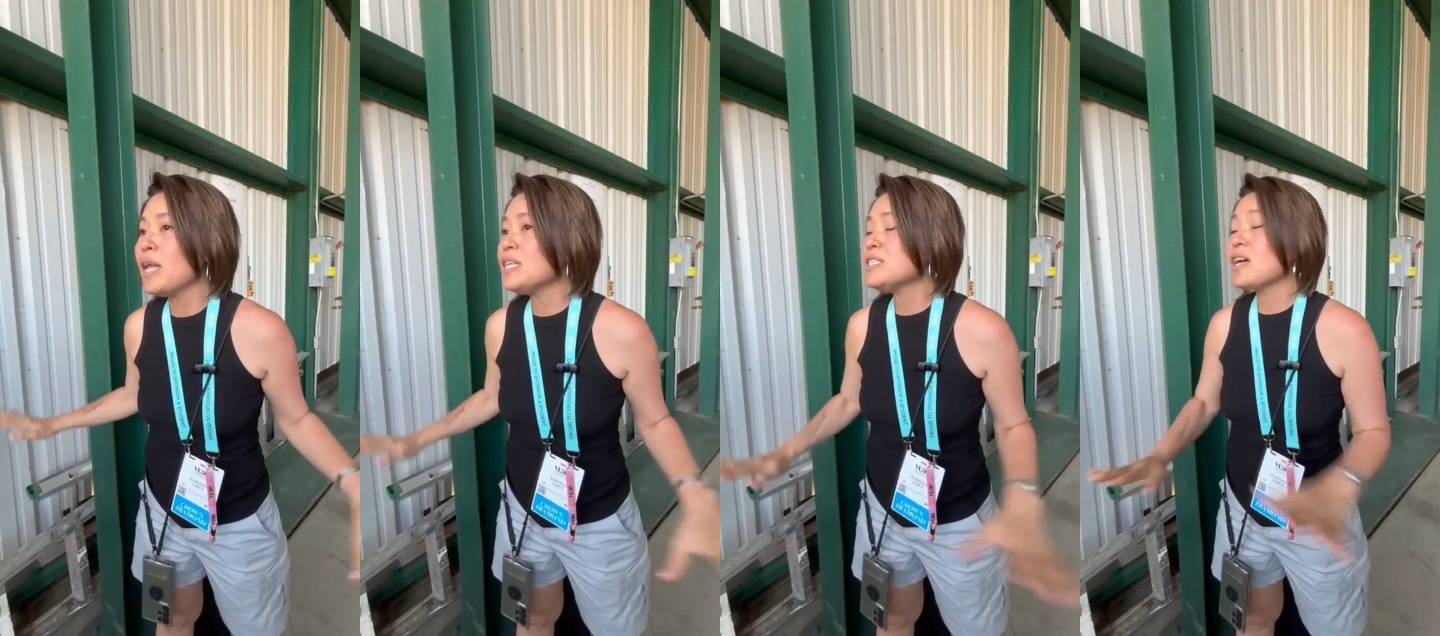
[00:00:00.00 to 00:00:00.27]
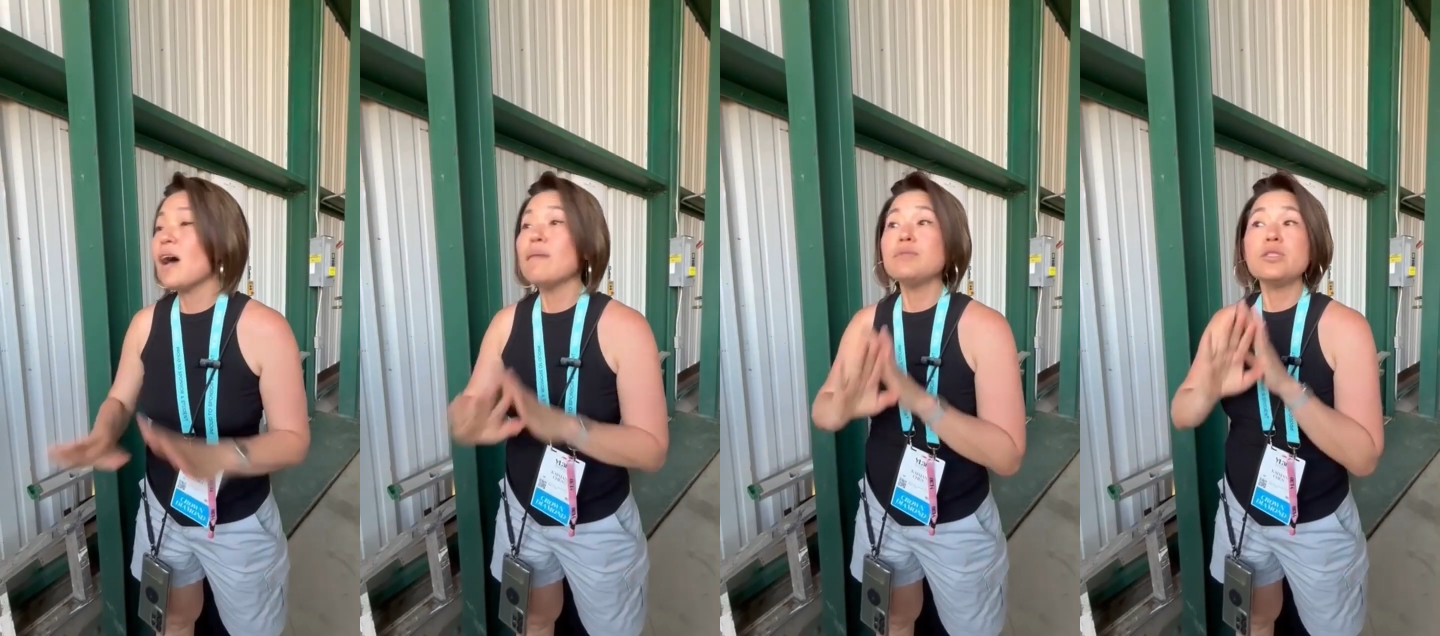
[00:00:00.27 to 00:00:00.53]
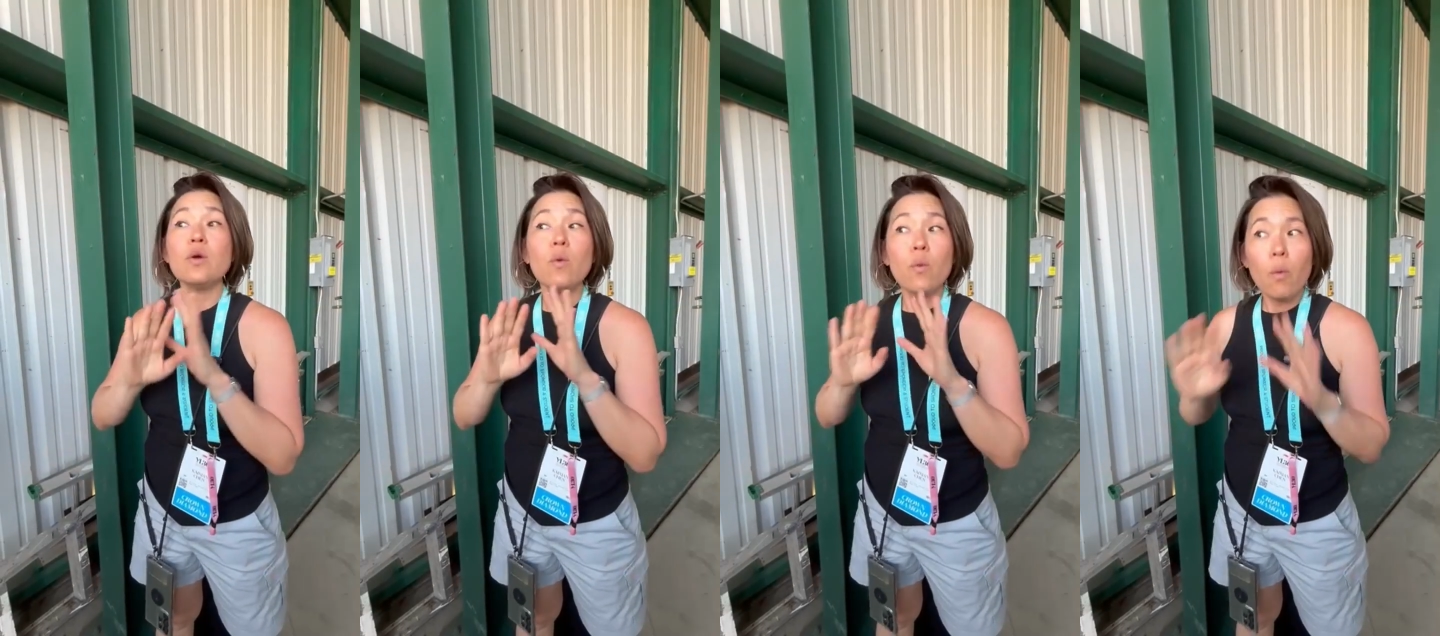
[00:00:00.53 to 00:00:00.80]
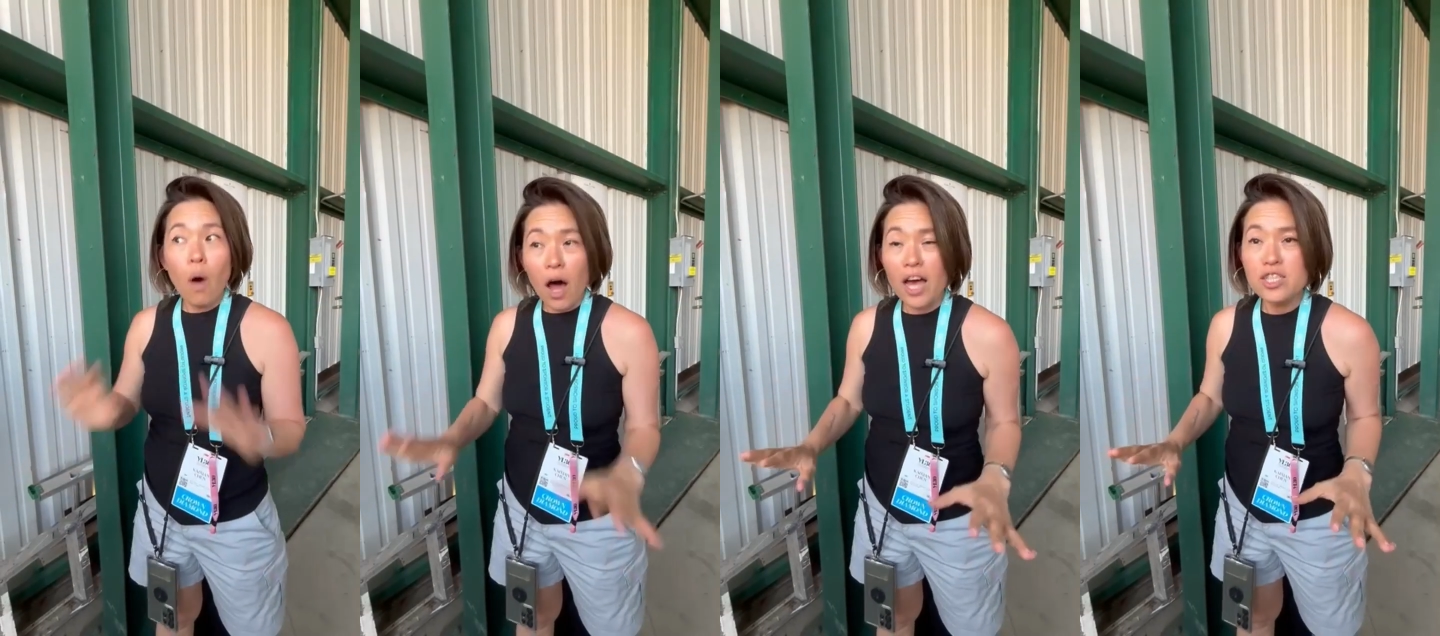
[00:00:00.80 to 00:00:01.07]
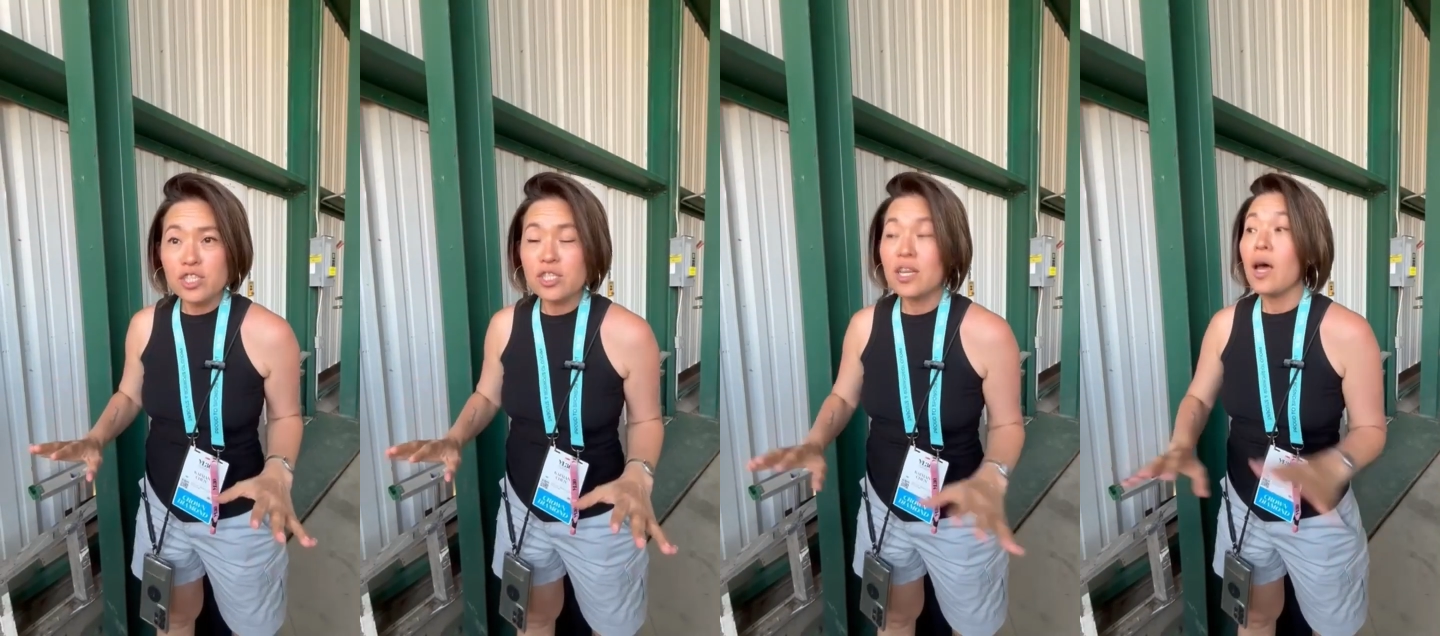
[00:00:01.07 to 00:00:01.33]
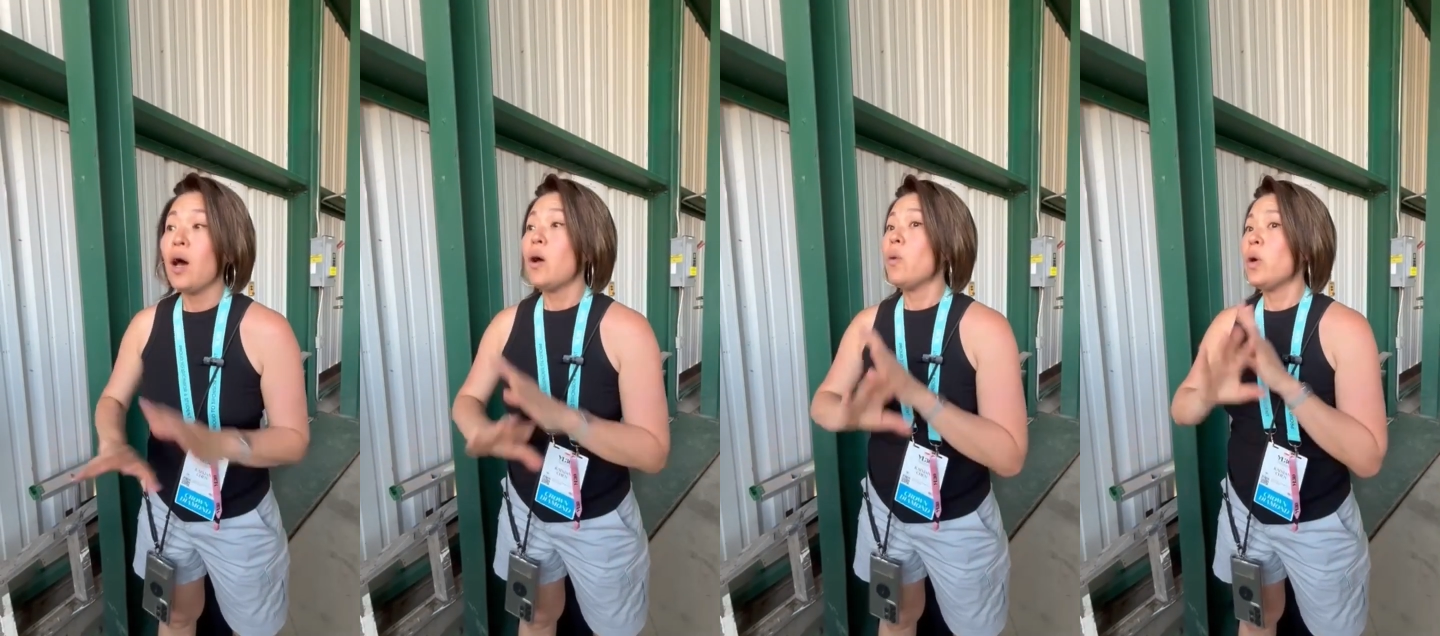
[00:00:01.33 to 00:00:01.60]
many times you wash
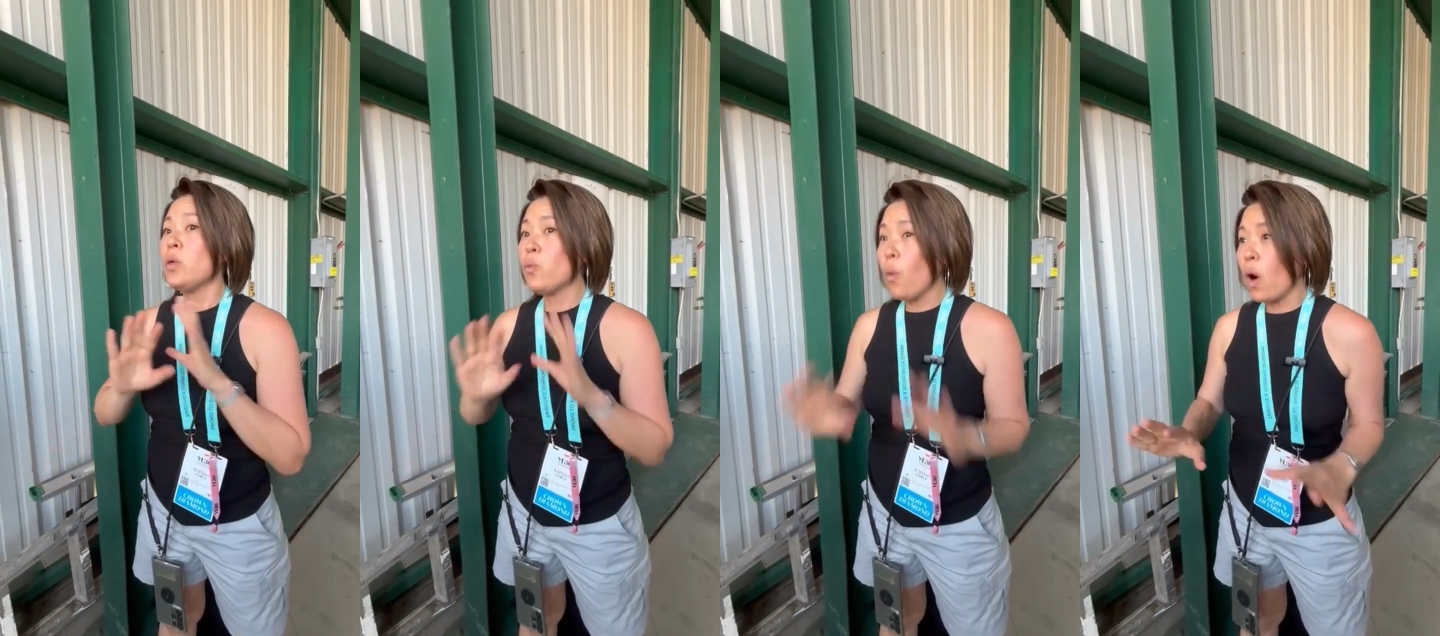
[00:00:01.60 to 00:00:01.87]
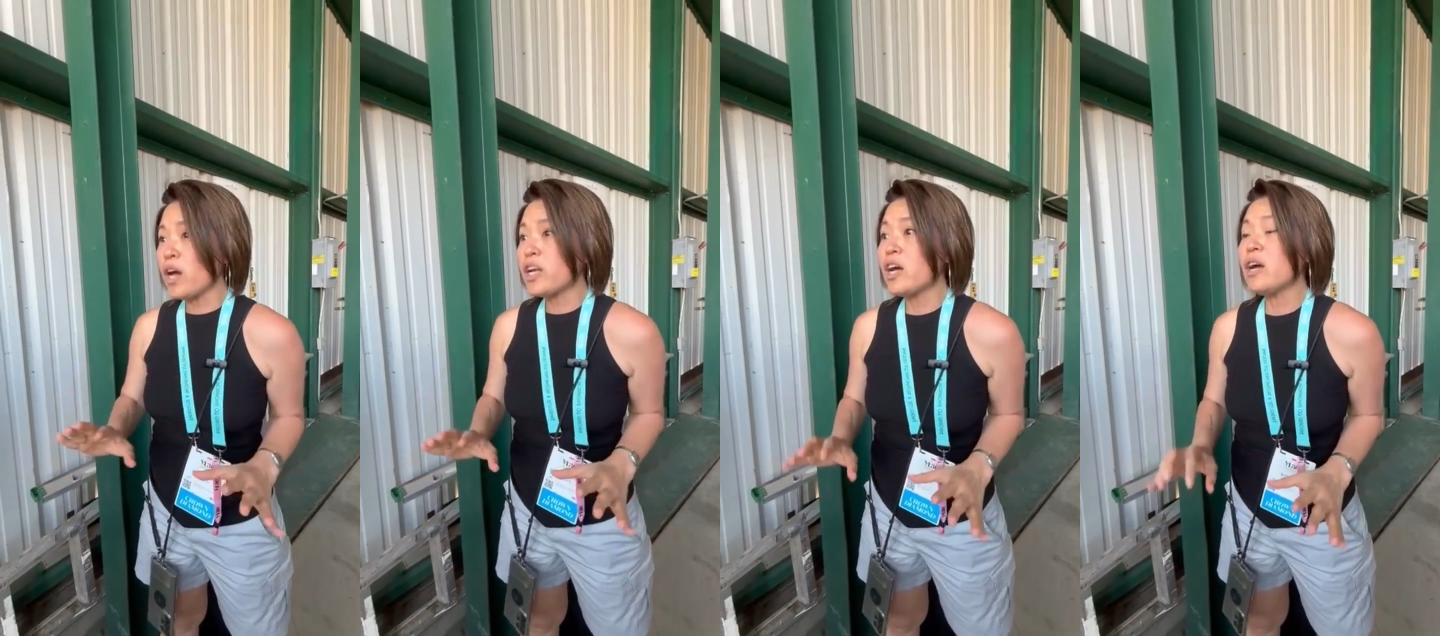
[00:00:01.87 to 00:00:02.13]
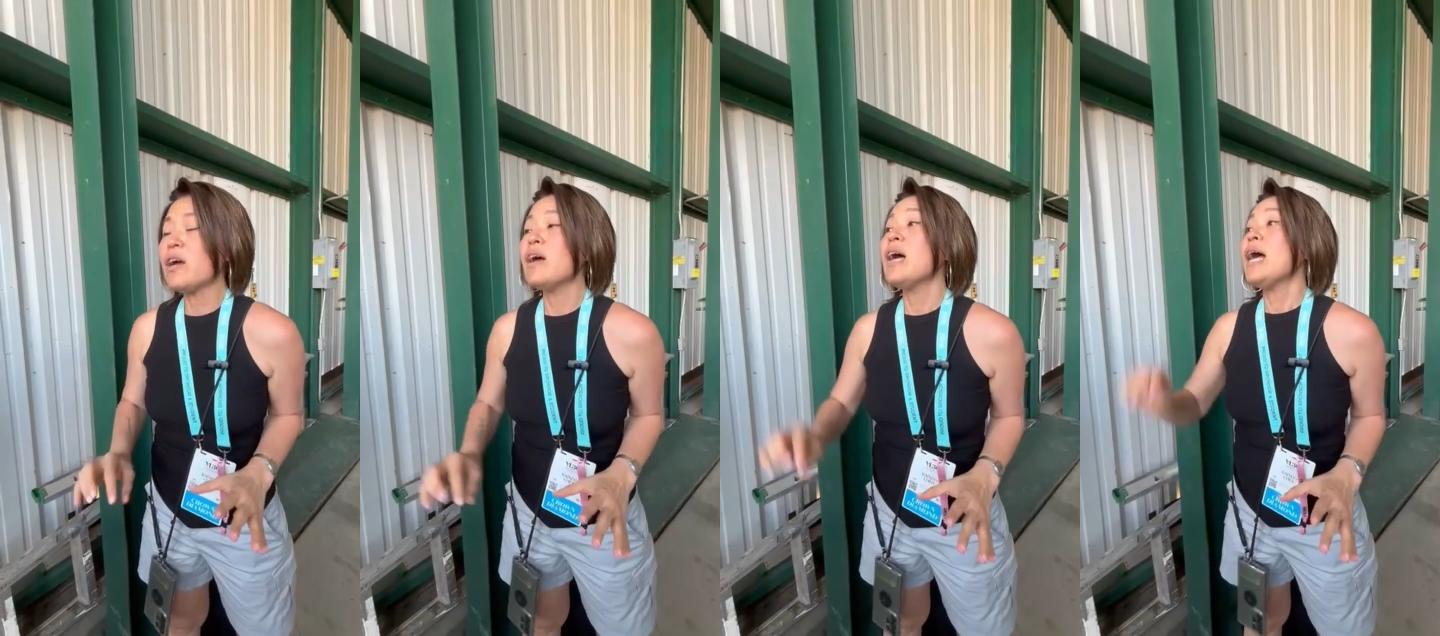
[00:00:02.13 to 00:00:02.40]
with water,